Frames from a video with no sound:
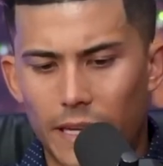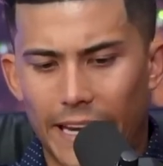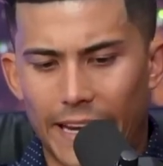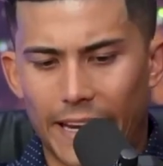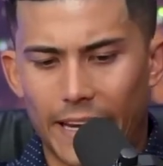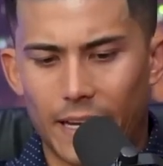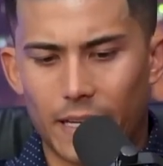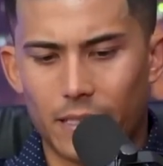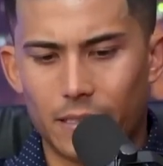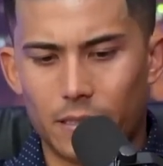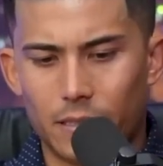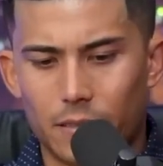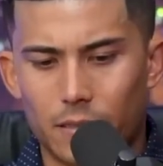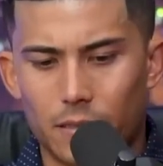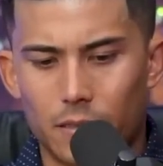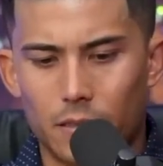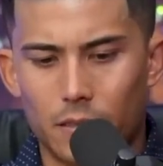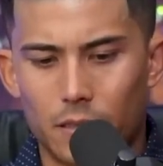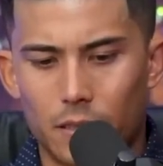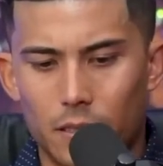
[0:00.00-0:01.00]

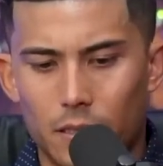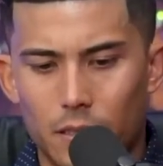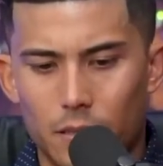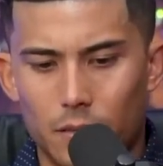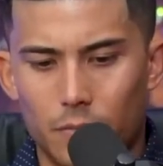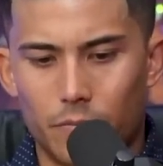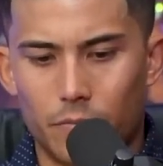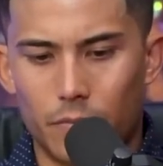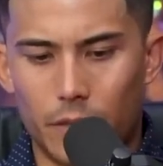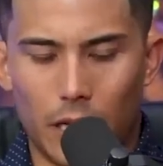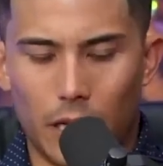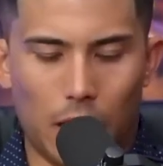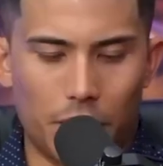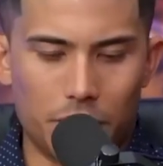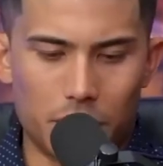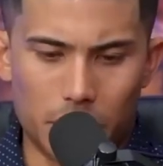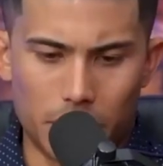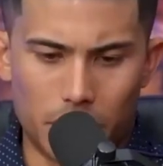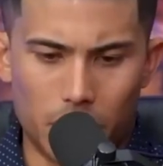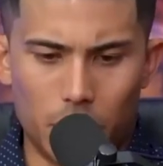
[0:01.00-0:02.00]
and, you know,
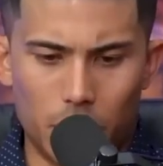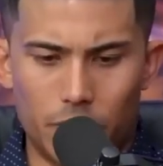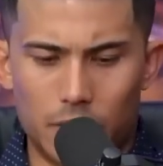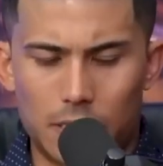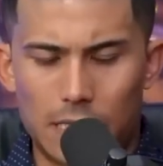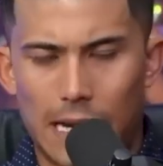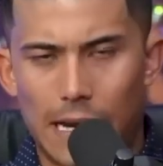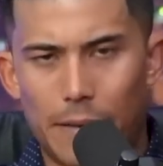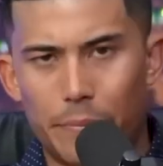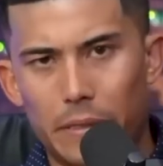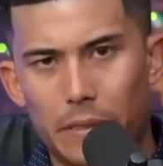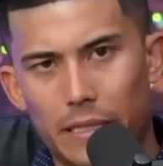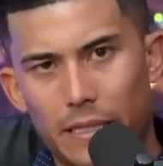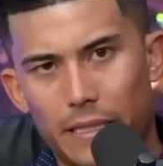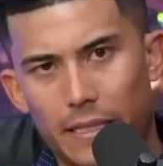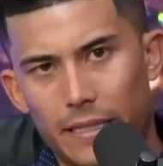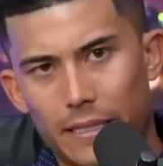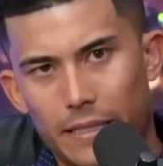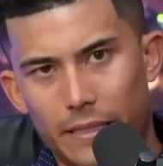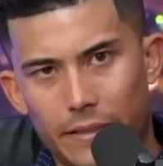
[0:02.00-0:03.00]
obviously COVID's
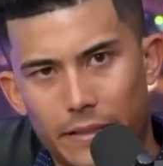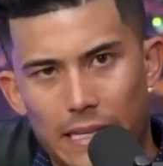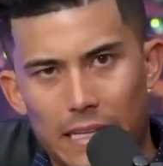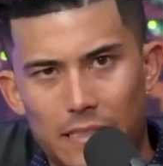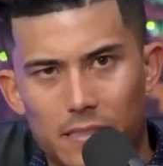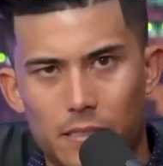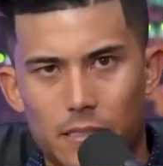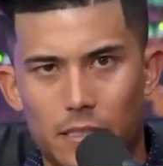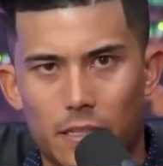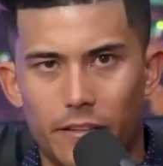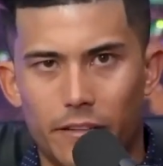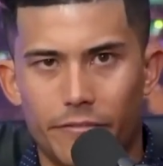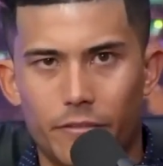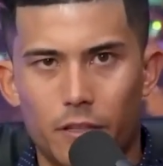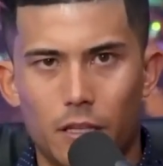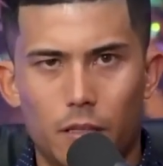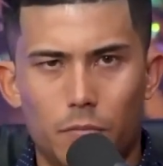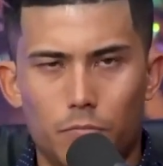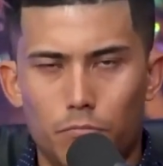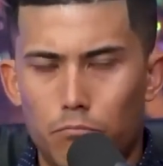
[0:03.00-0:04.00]
happening and that
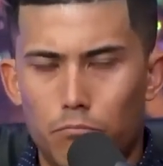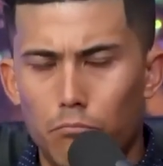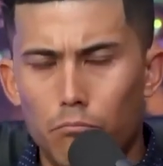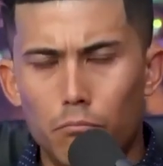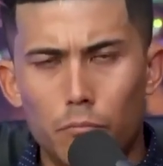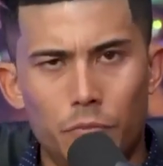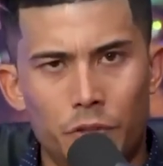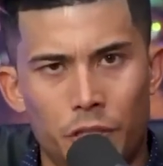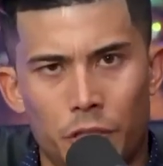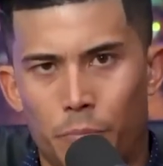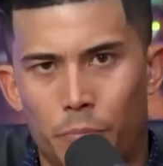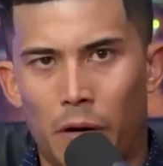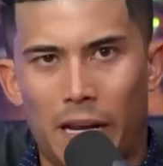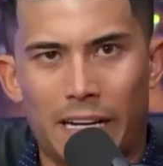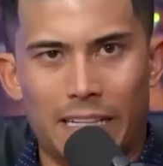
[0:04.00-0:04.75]
stuff. You're